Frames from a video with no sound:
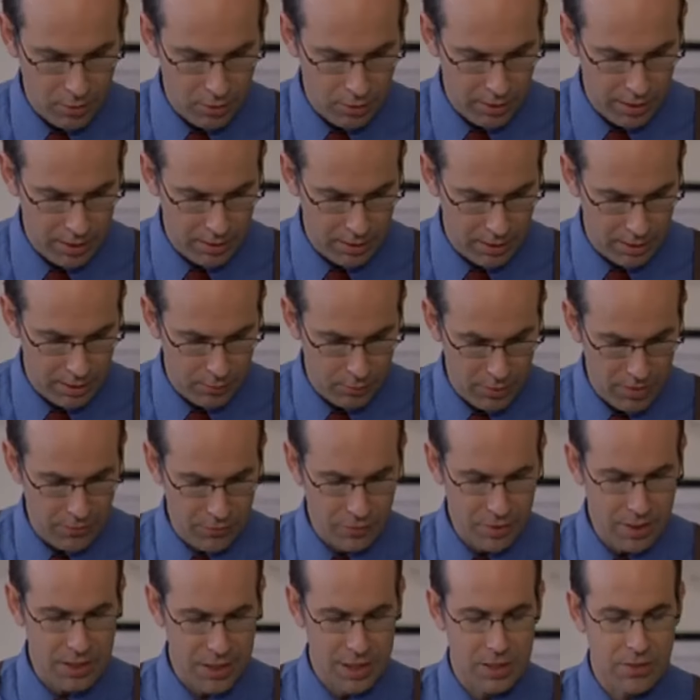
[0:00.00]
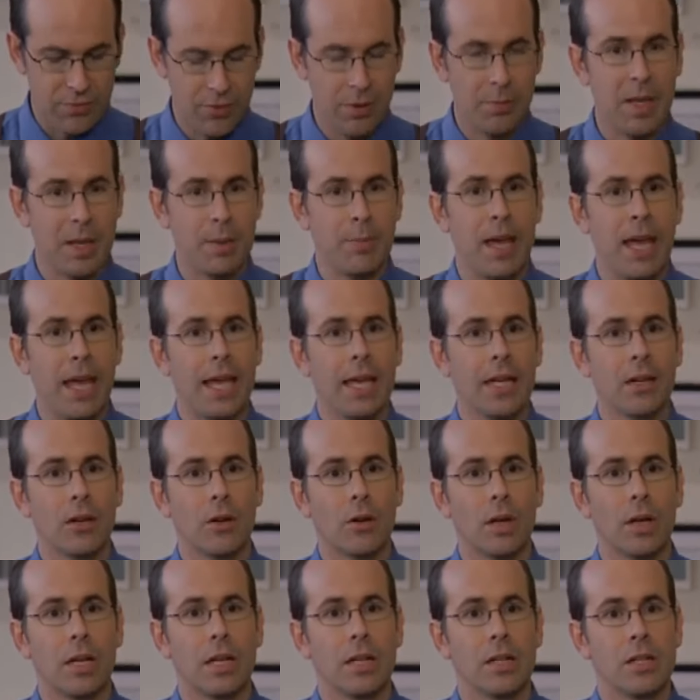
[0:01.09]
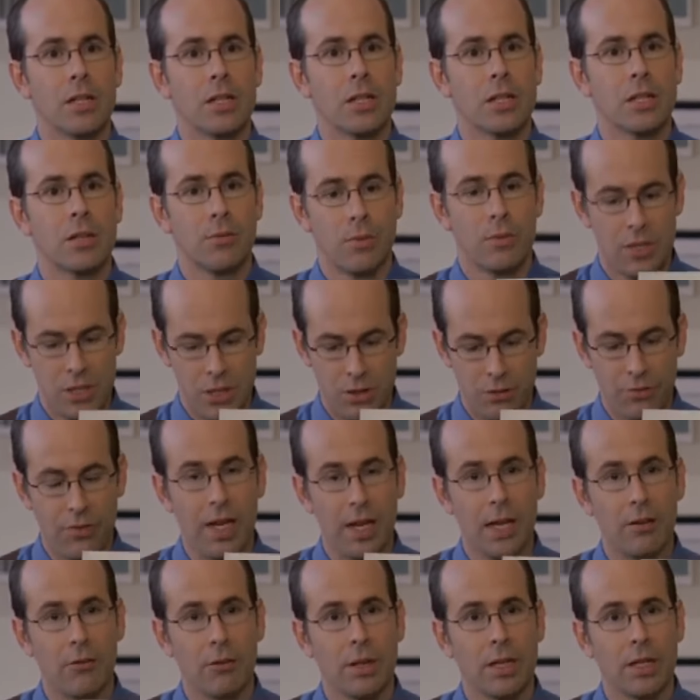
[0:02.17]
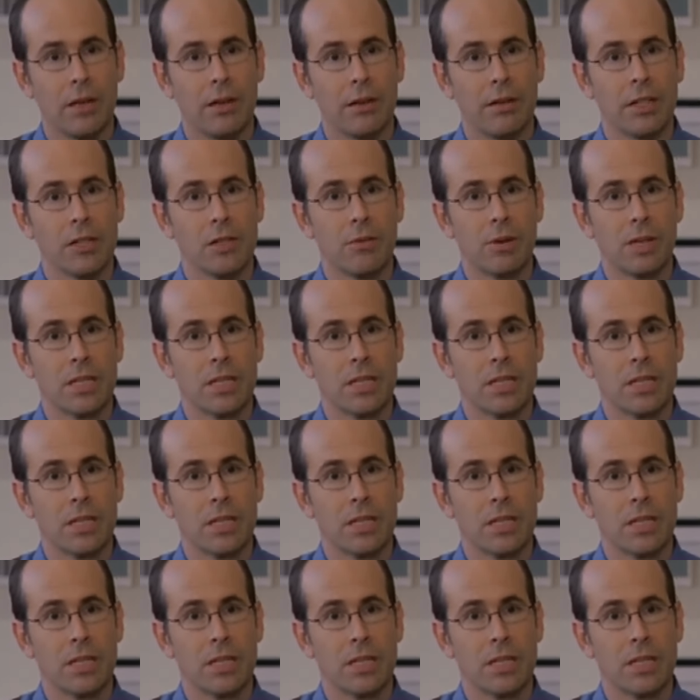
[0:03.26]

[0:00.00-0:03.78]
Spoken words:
your only reference is from a Pan Gringe, which you've handwritten on this